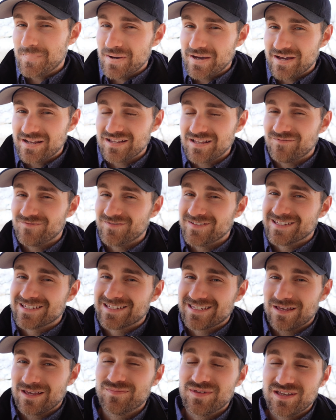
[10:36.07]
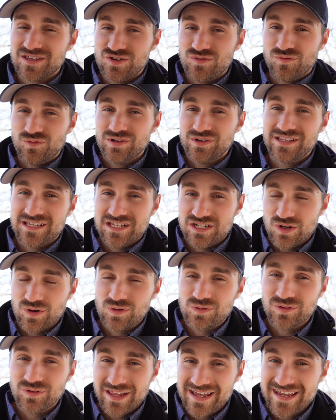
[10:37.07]
but if it's something you really
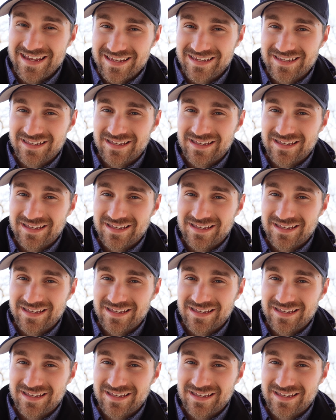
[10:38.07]
don't like,